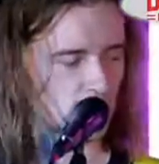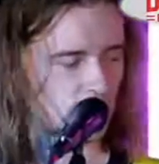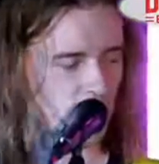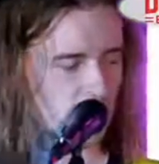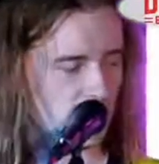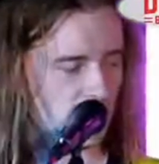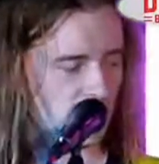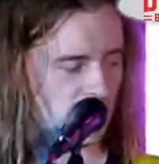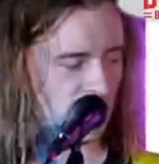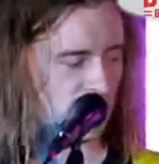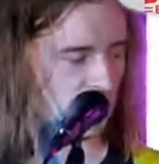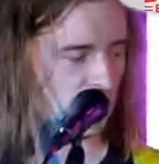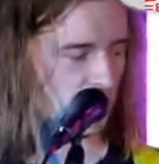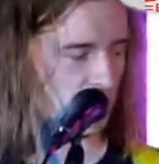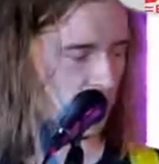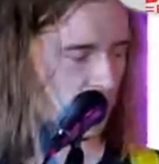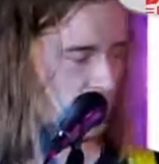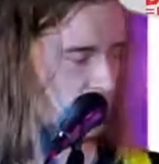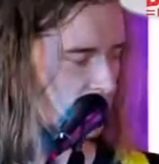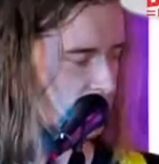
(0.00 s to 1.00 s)
in, everybody
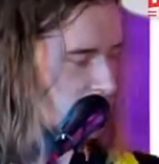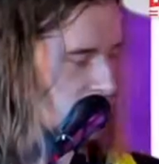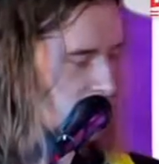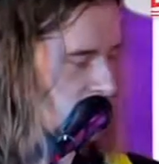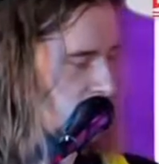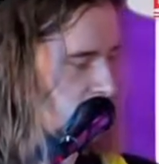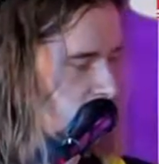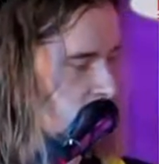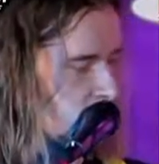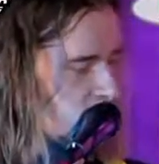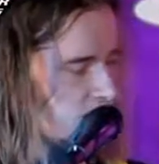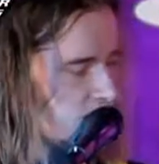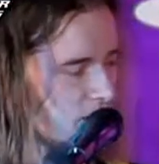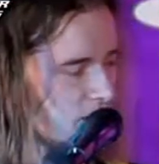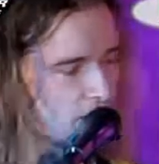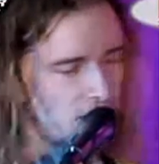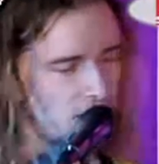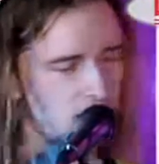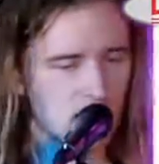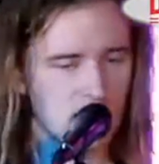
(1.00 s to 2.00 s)
who's in here.
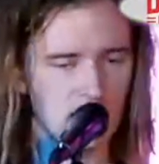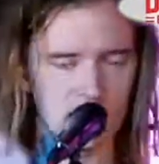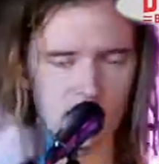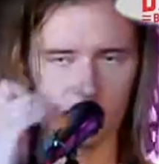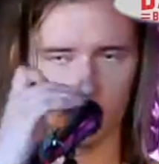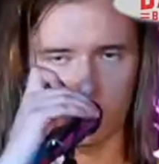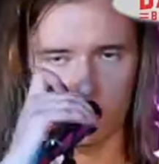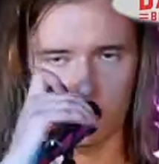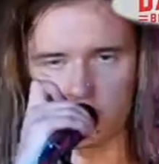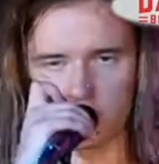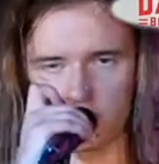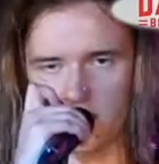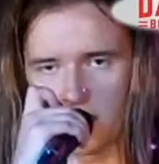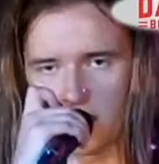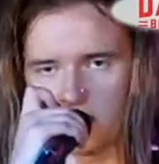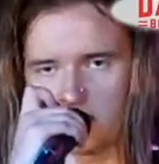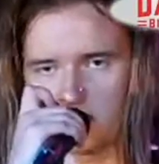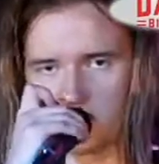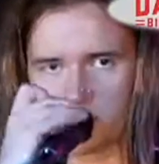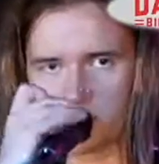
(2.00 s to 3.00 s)
My name is
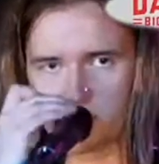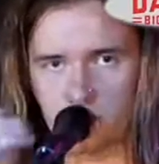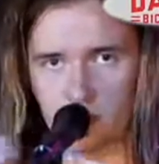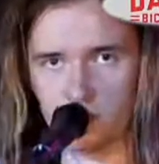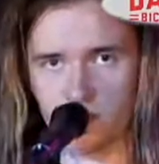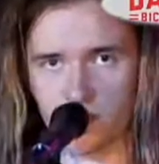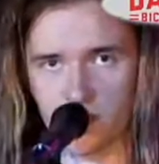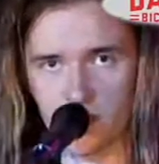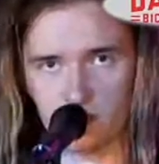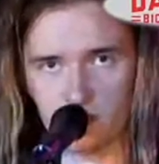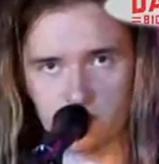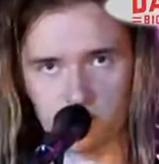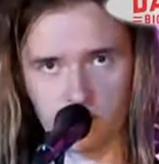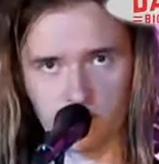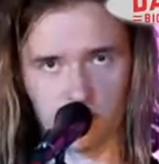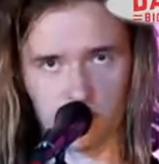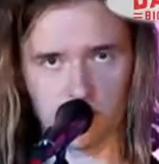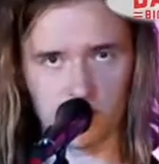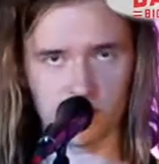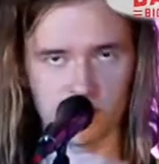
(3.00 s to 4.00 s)
John Phelps. I'm coming
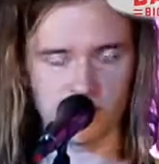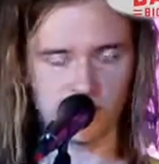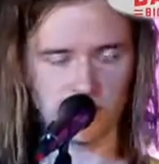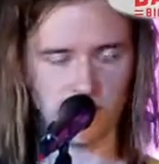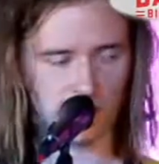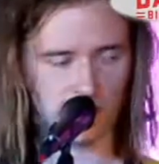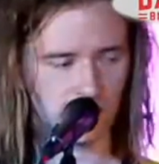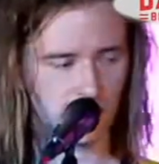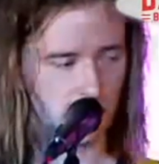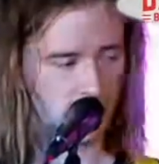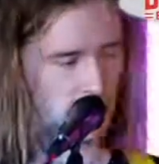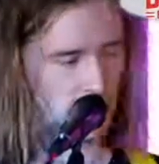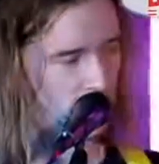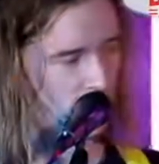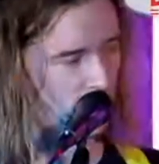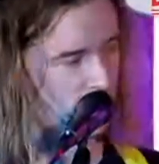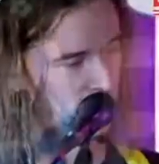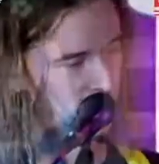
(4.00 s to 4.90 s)
to you live from the Parlour